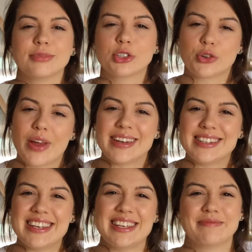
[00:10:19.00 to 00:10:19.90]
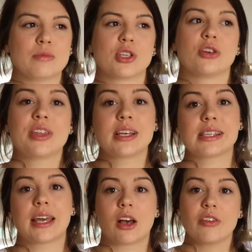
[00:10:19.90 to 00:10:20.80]
trendy. So things
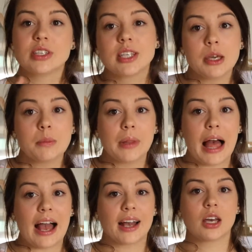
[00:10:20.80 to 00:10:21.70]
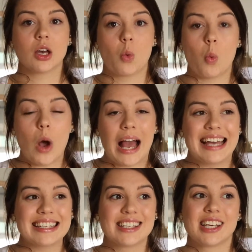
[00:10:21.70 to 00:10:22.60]
like obviously black,
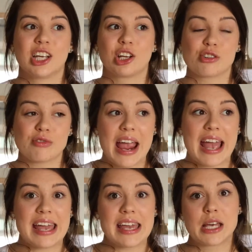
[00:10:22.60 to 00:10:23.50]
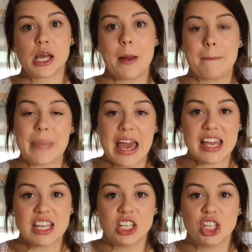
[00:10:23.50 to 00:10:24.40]
white, grey,
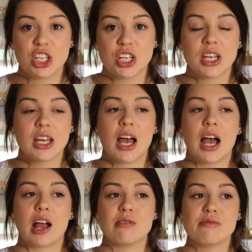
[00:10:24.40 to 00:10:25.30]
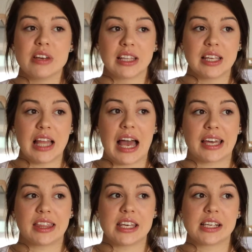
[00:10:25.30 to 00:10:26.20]
beige. I really
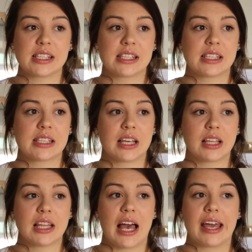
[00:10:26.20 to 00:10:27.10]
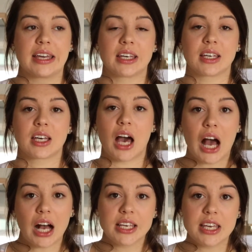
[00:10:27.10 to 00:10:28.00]
like things like
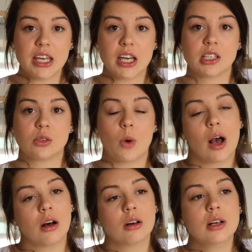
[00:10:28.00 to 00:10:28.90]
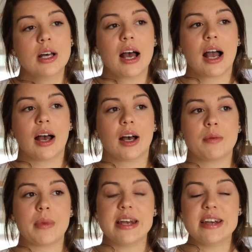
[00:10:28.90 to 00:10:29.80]
khaki as well,
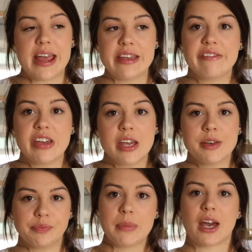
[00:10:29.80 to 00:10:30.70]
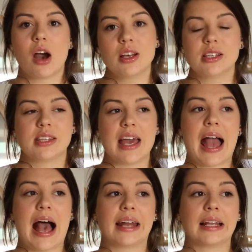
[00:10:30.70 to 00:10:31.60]
and navy, because they
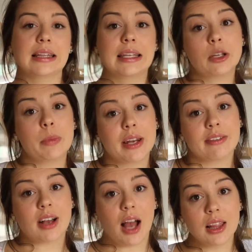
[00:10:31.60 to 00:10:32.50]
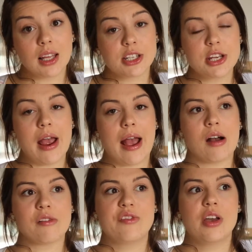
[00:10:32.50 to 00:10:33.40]
add a little bit of color to your
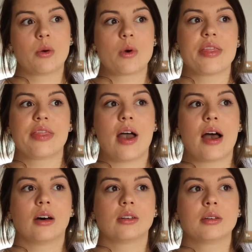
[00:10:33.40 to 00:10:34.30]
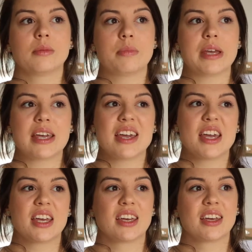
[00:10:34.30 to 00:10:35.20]
outfit without
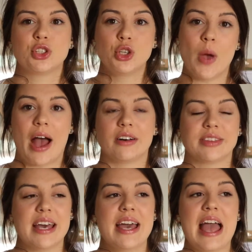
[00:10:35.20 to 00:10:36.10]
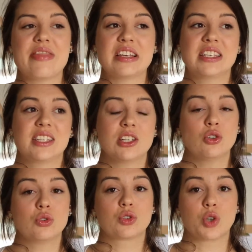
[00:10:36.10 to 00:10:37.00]
being too out there, and they
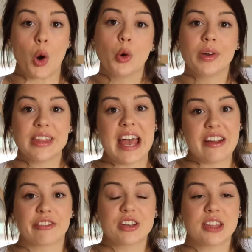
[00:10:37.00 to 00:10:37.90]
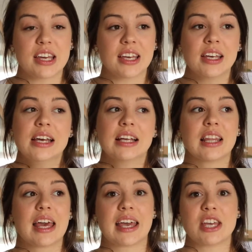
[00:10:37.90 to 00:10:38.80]
still go with everything.
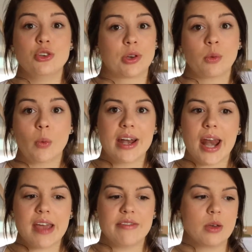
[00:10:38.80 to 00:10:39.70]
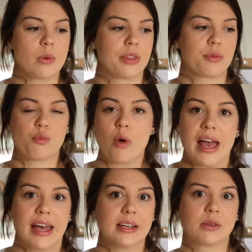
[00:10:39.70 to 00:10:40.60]
Like you can wear navy with
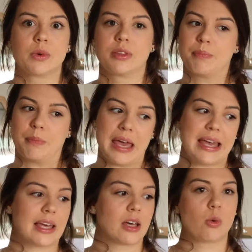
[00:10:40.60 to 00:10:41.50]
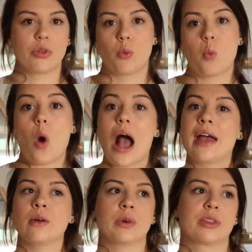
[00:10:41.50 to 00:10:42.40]
red, with pink, with
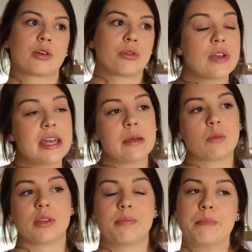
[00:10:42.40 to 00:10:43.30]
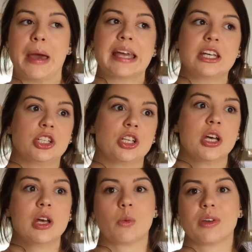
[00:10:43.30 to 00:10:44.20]
white, with cream, with beige,
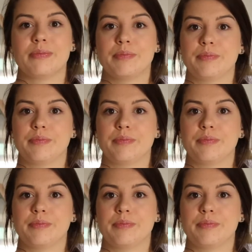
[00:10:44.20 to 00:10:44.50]
with